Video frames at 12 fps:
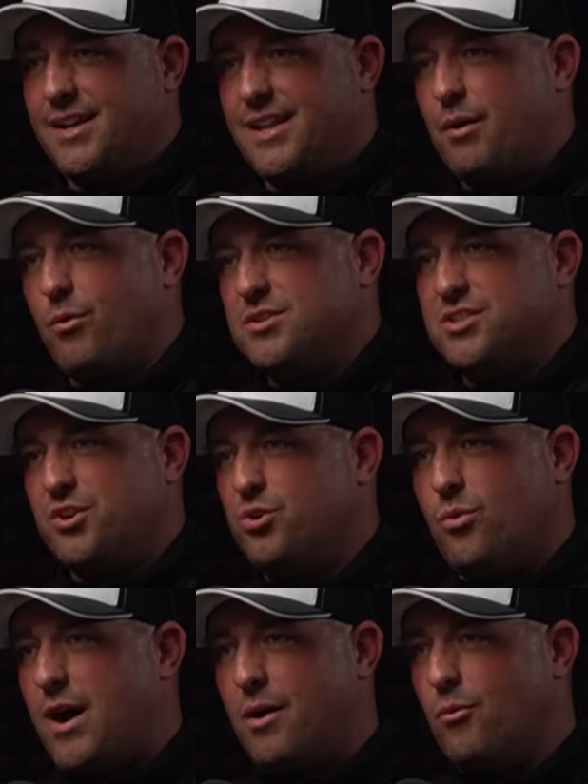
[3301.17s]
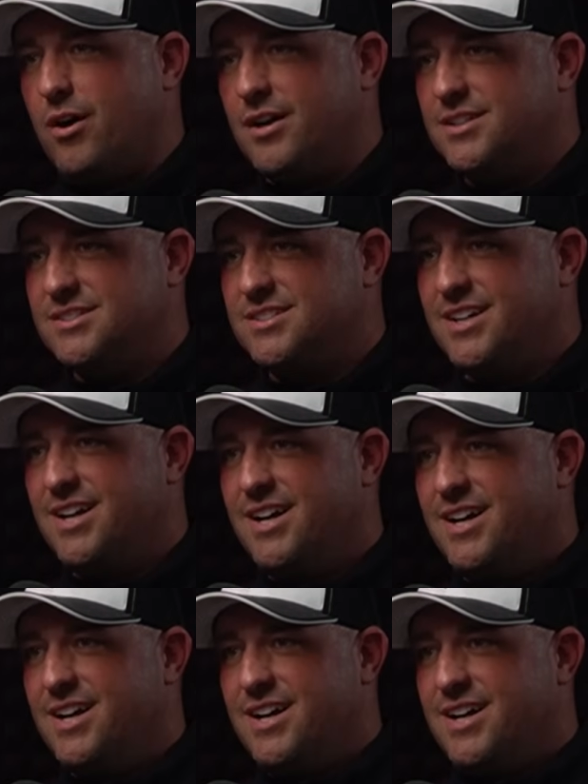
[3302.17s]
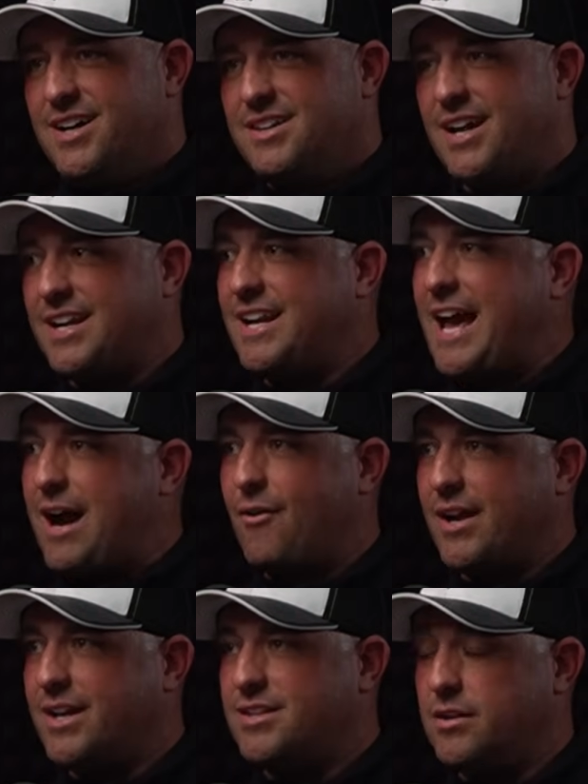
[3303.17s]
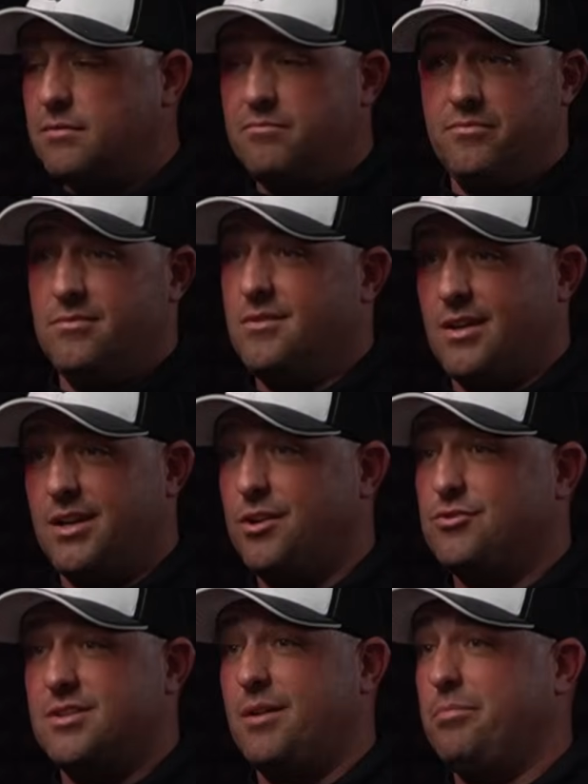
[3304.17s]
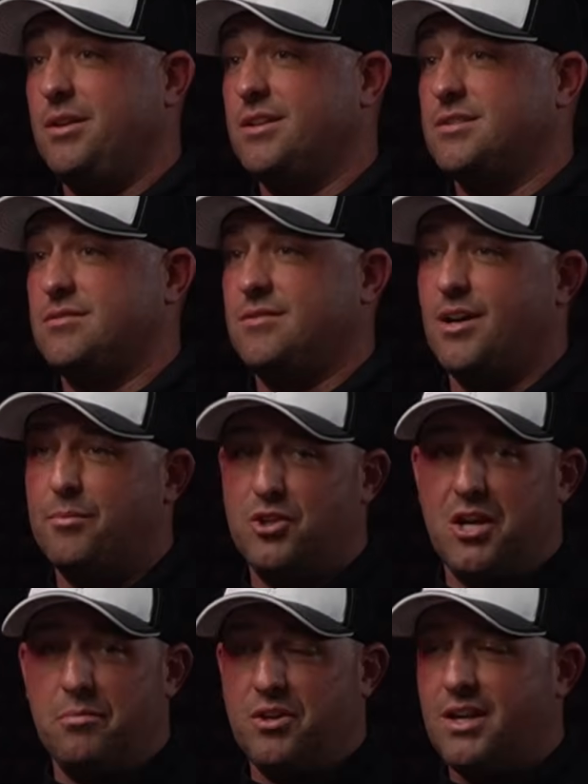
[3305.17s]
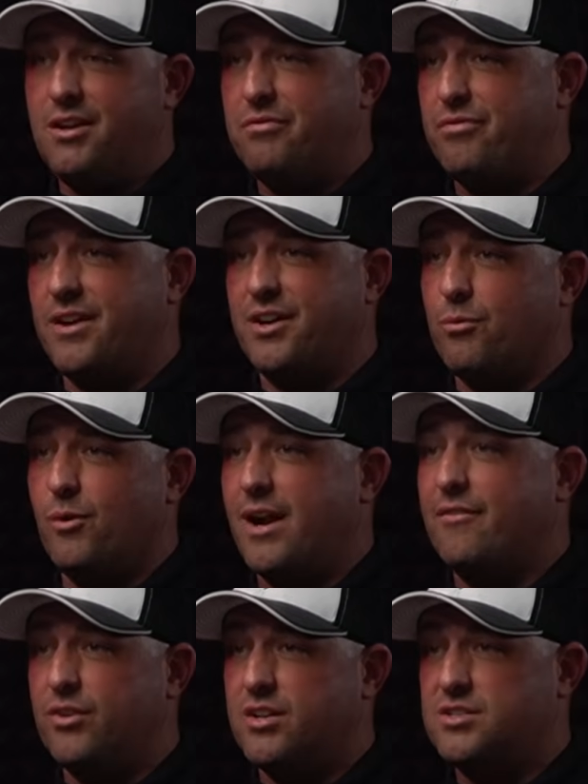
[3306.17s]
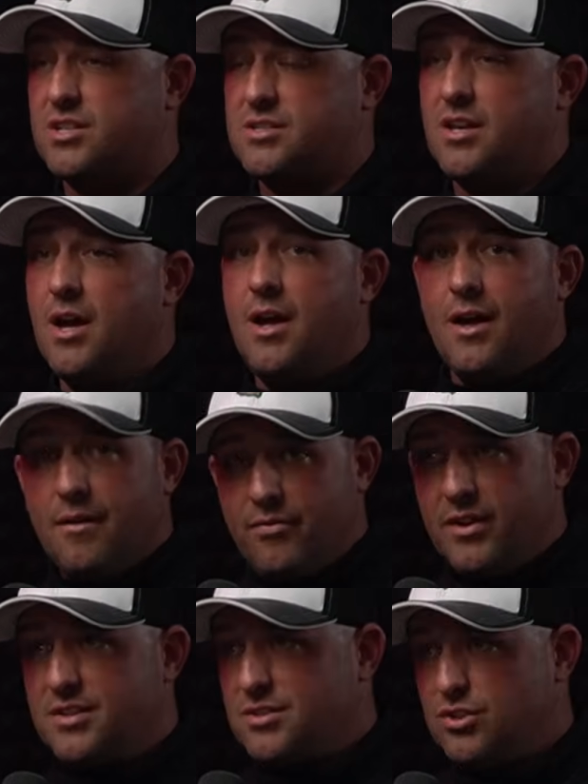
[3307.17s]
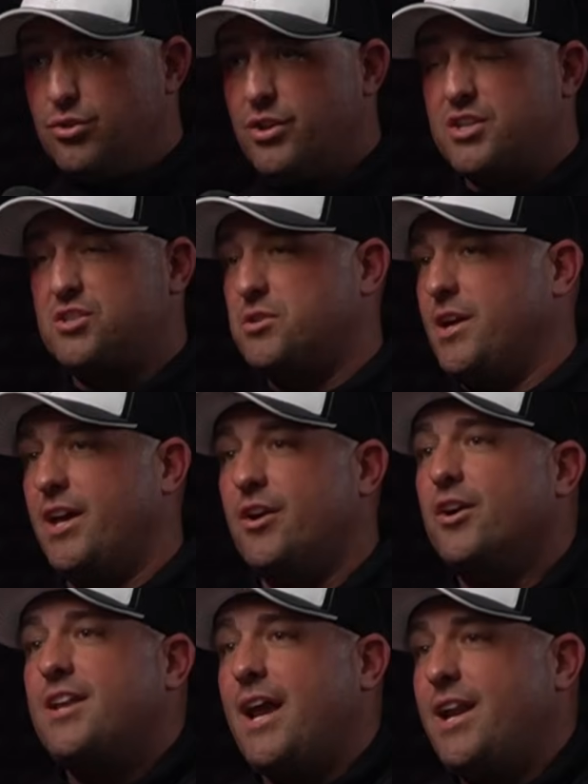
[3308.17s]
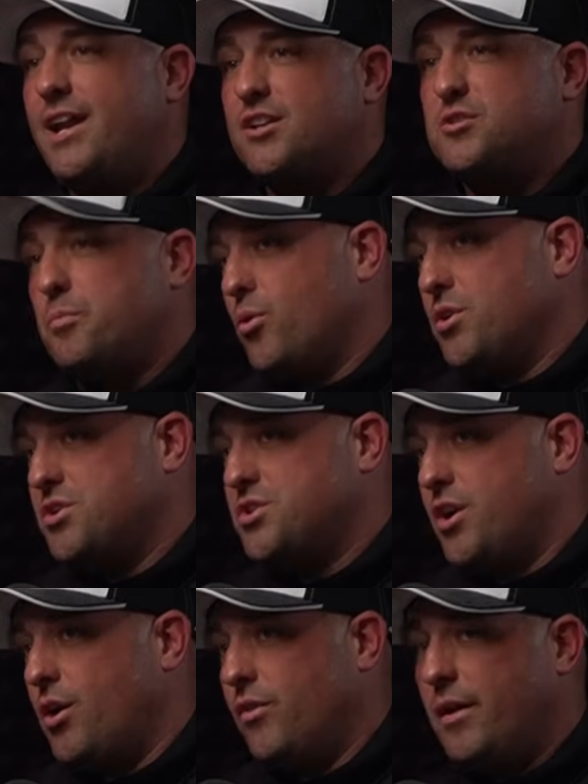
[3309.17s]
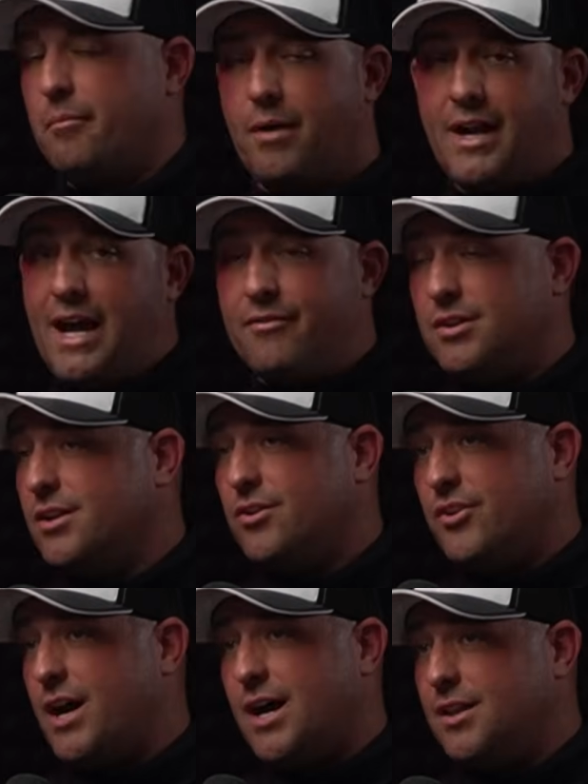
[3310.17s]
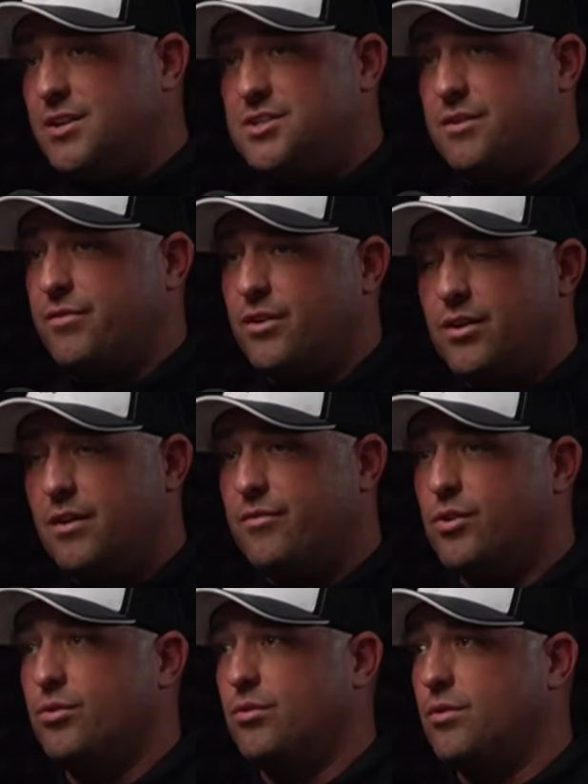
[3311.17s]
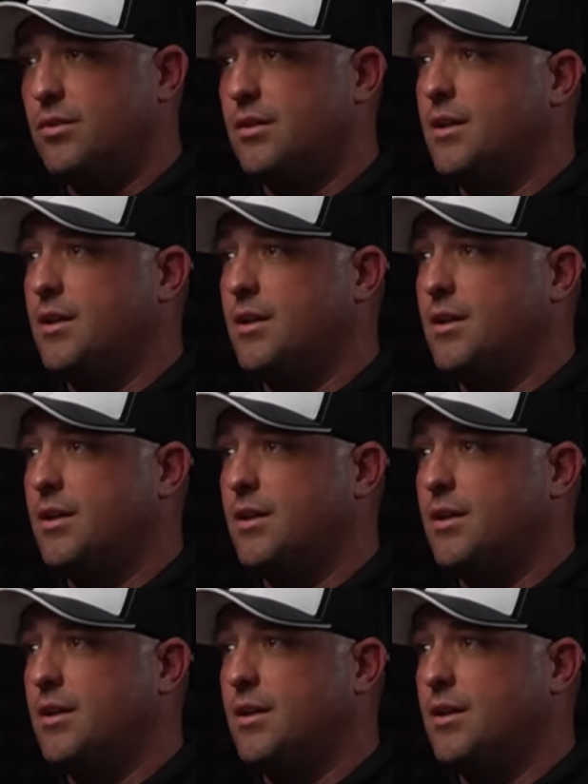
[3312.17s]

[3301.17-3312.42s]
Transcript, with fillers: like that wasn't who I was. Like now I get to, like you said, be this WWE figure, mm -hmm. whatever. There's this this do this entertaining sports show that might have a little knowledge if you if you